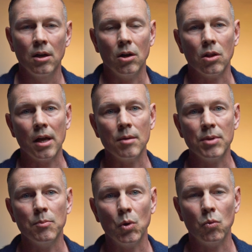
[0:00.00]
a lot of
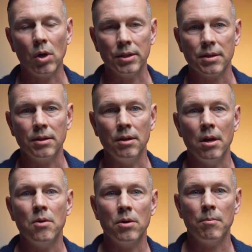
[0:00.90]
people want to
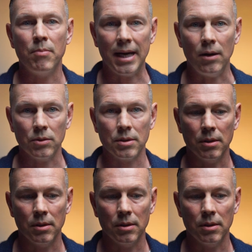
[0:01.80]
know about.